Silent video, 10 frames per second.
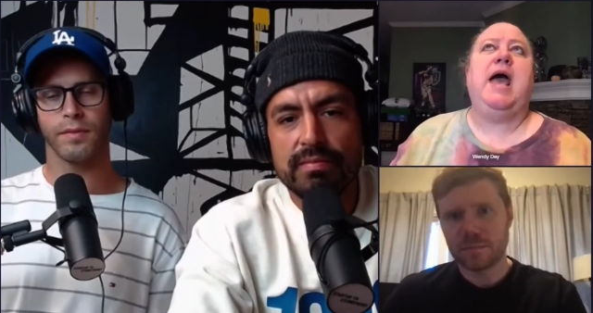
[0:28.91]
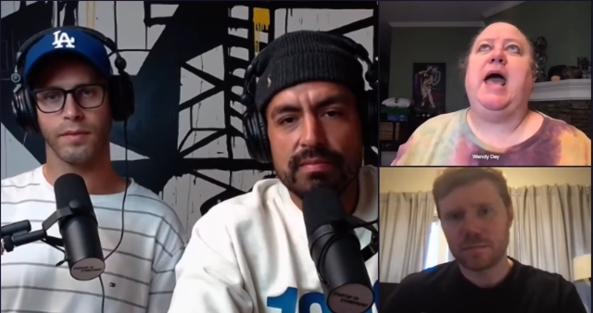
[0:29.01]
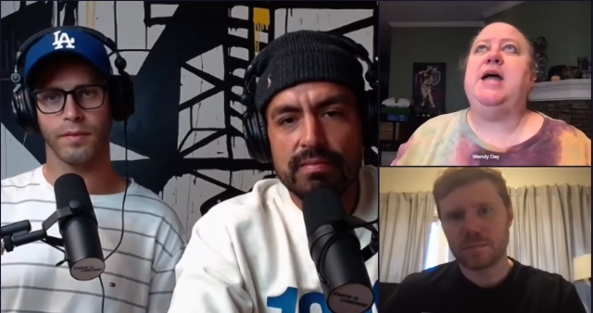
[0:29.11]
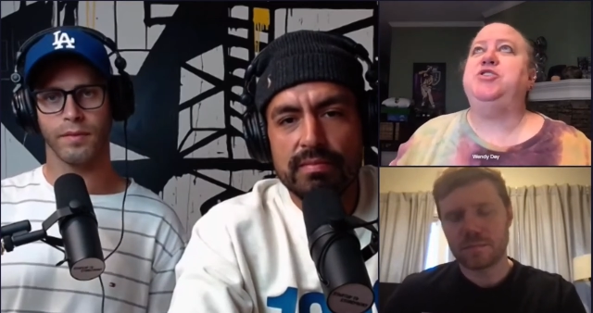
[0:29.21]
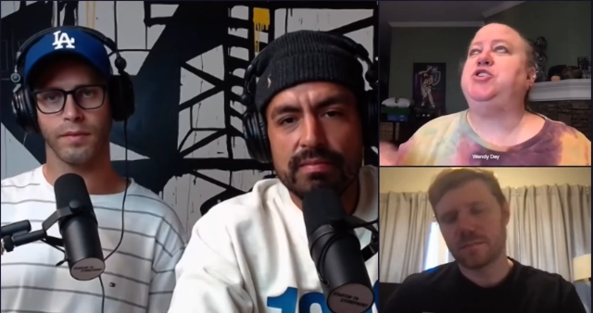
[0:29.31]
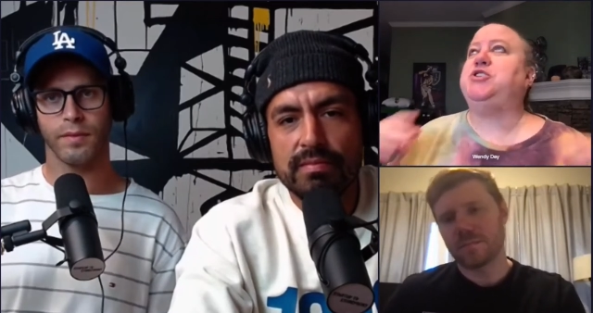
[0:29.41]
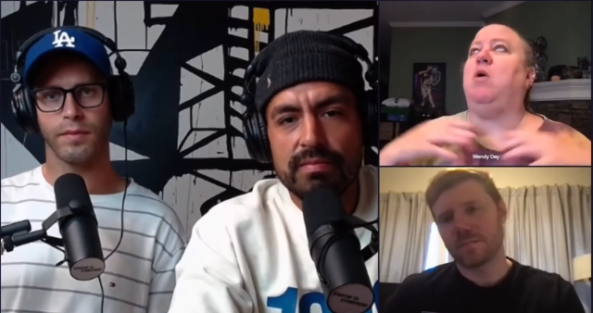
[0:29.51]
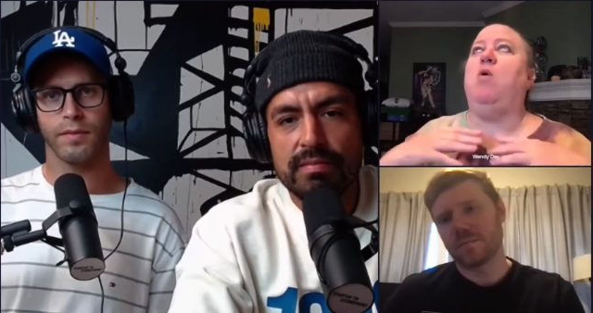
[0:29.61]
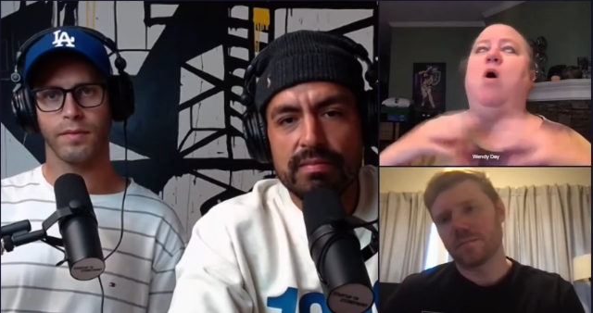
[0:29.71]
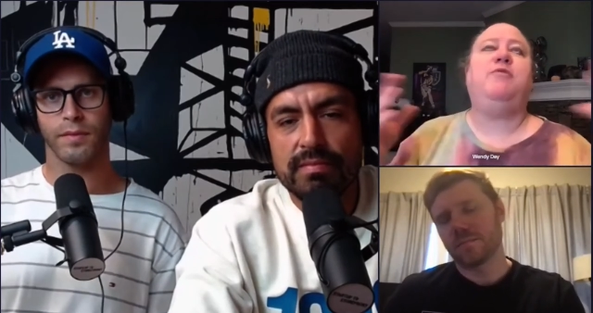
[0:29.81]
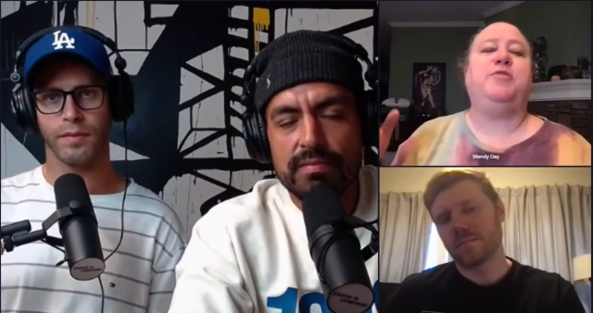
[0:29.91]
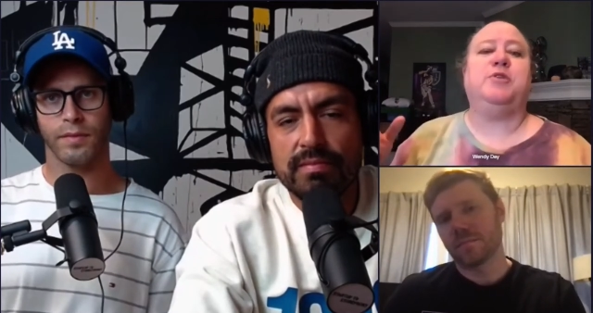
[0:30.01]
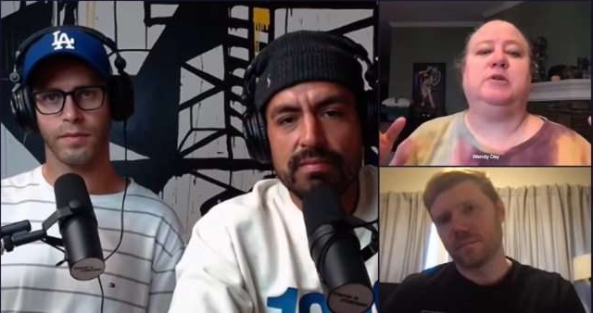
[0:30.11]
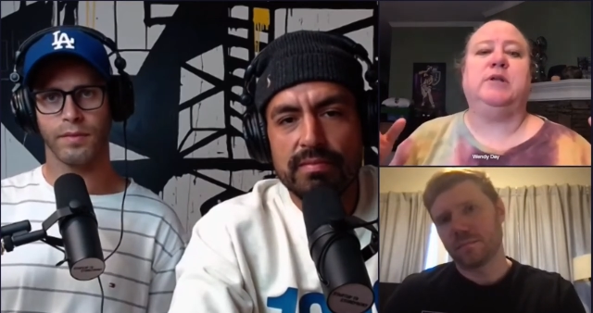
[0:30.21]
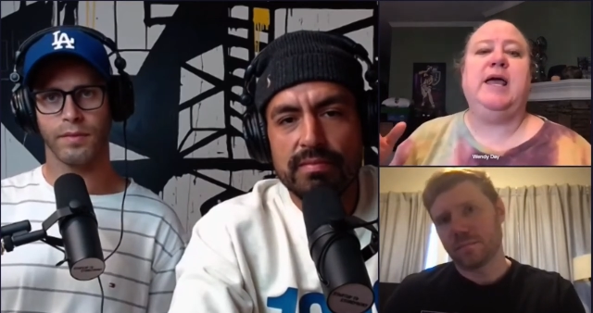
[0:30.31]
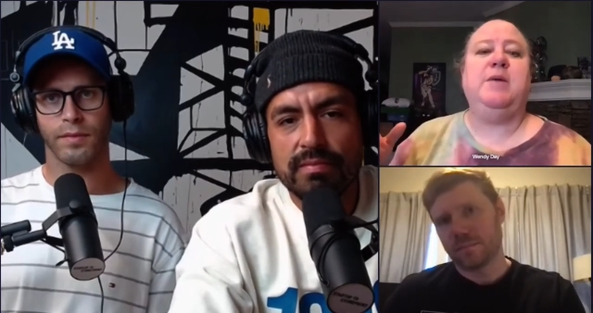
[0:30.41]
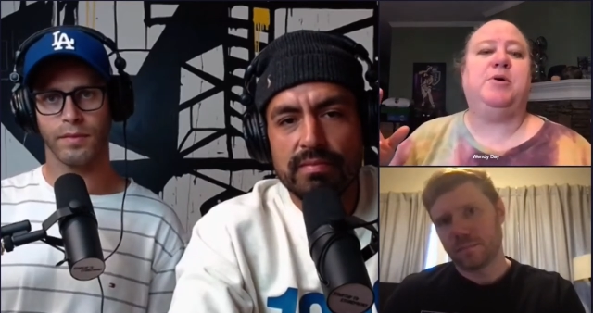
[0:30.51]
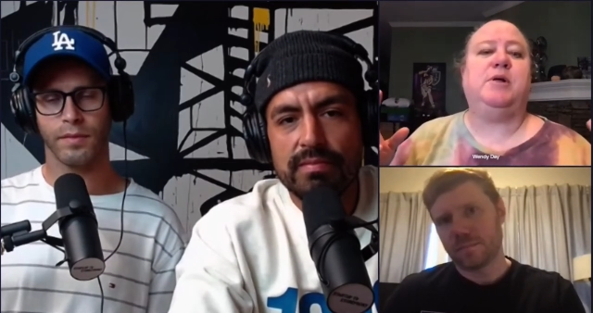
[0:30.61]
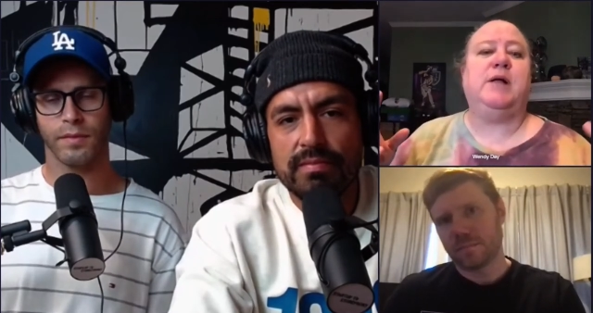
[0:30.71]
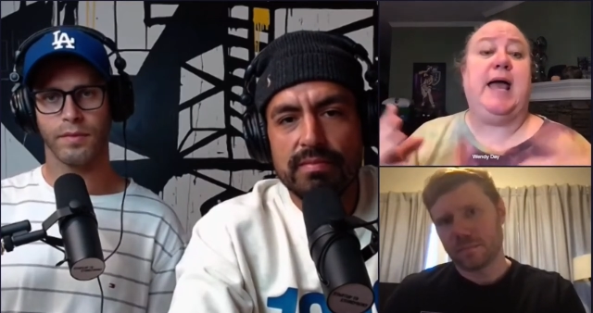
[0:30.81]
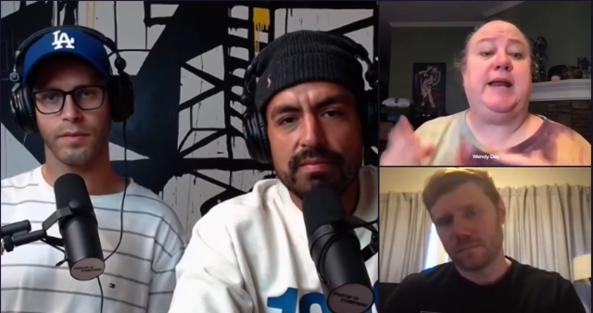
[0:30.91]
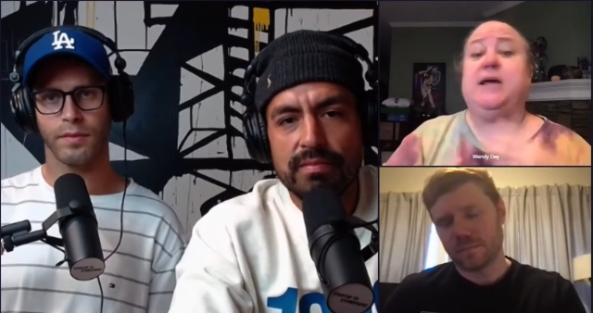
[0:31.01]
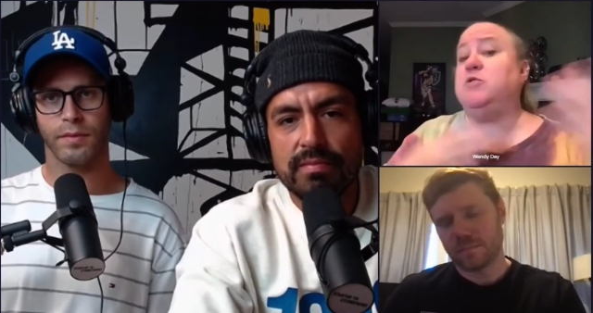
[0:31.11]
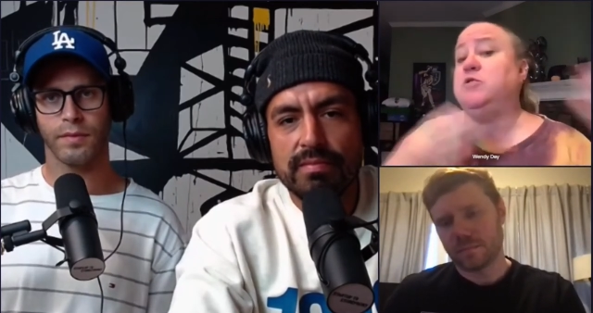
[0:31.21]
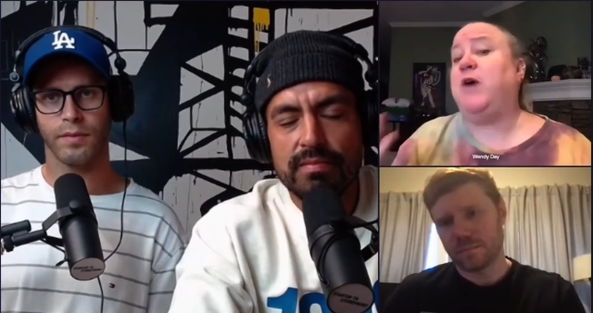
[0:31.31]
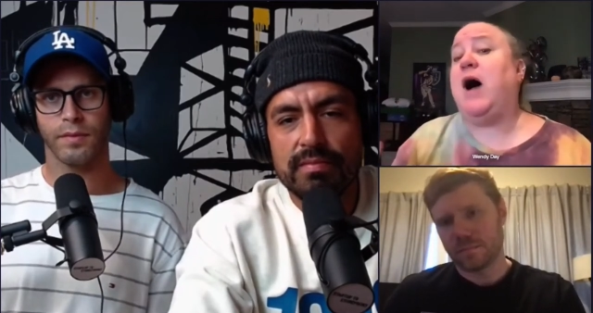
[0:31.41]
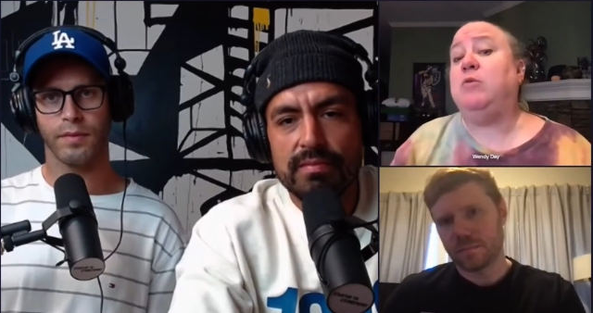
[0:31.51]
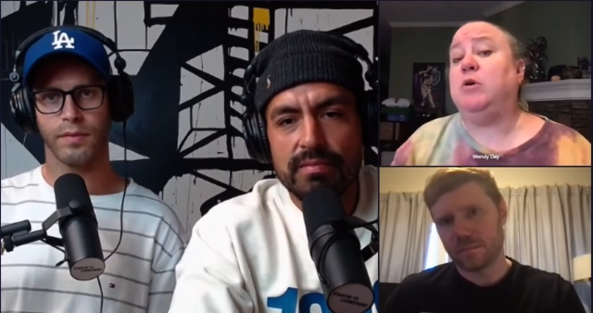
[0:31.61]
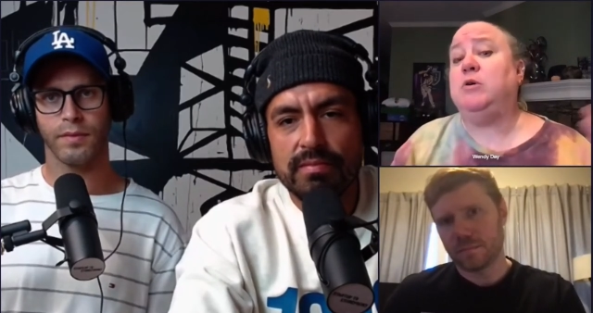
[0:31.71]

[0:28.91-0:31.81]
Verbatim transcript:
Speaker 1: and just go off on their label and it goes viral.